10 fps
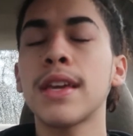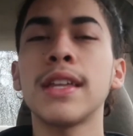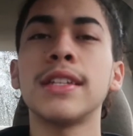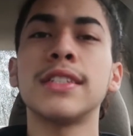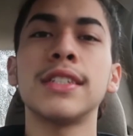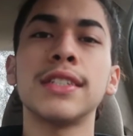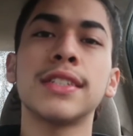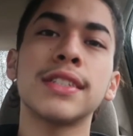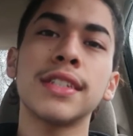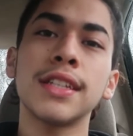And it's
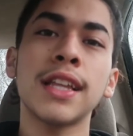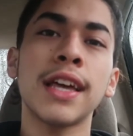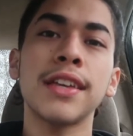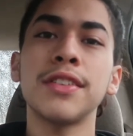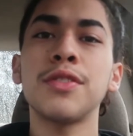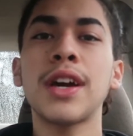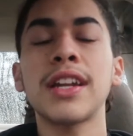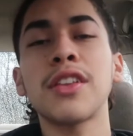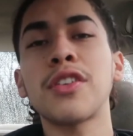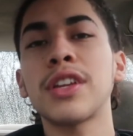just, like, you got
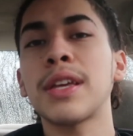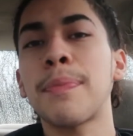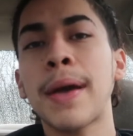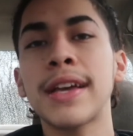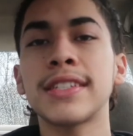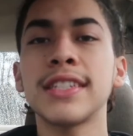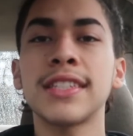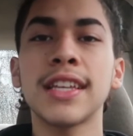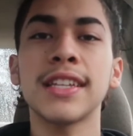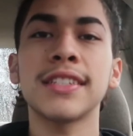to learn to get past these
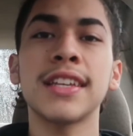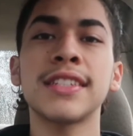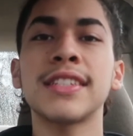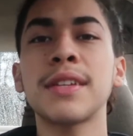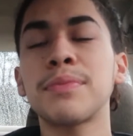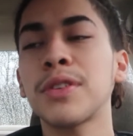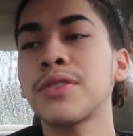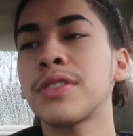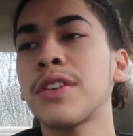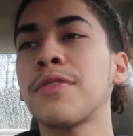things, accept
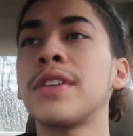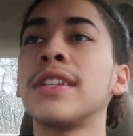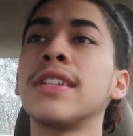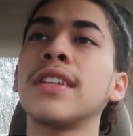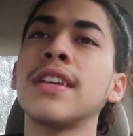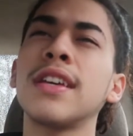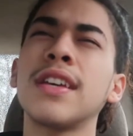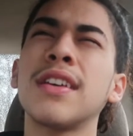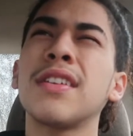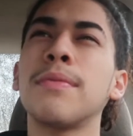yourself. And
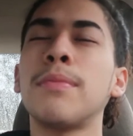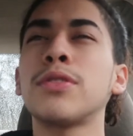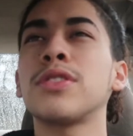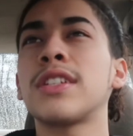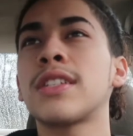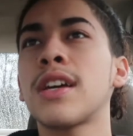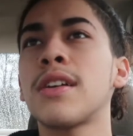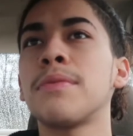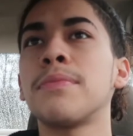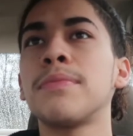most of the
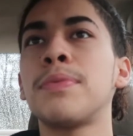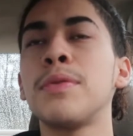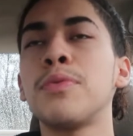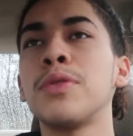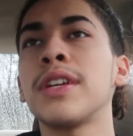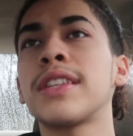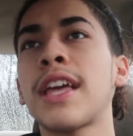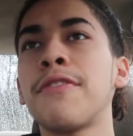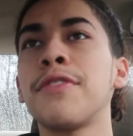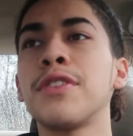time, people get
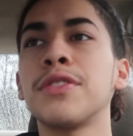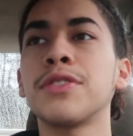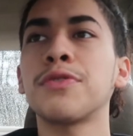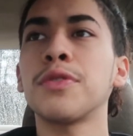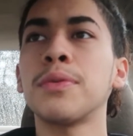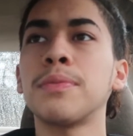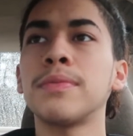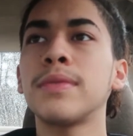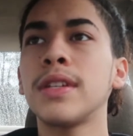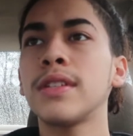their fears from
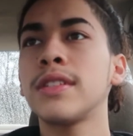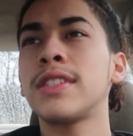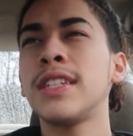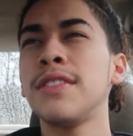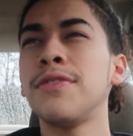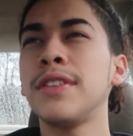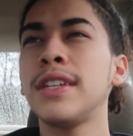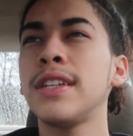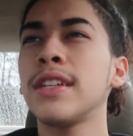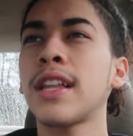
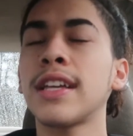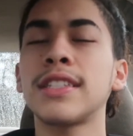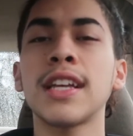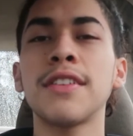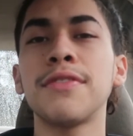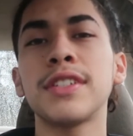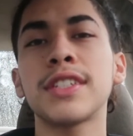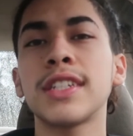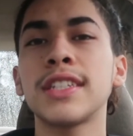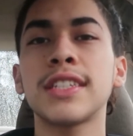TV, like
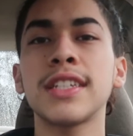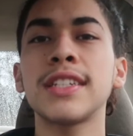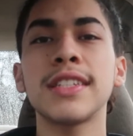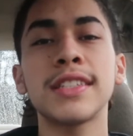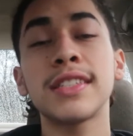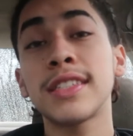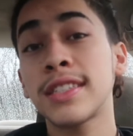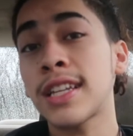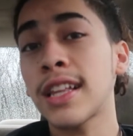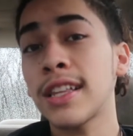television and shit.
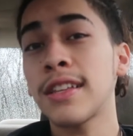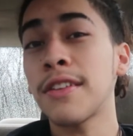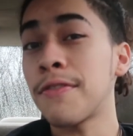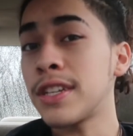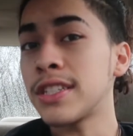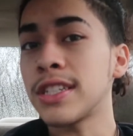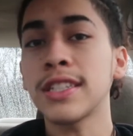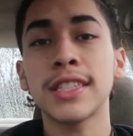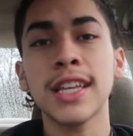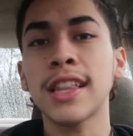Television
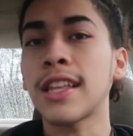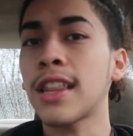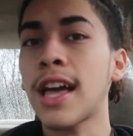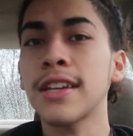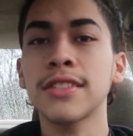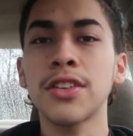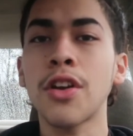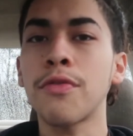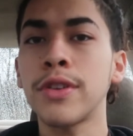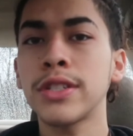is telling lies to
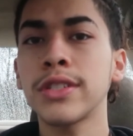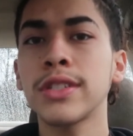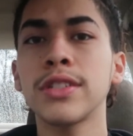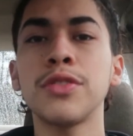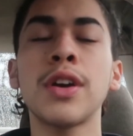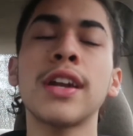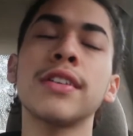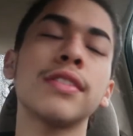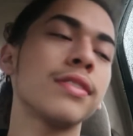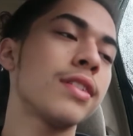our vision. You
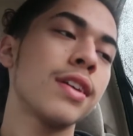gotta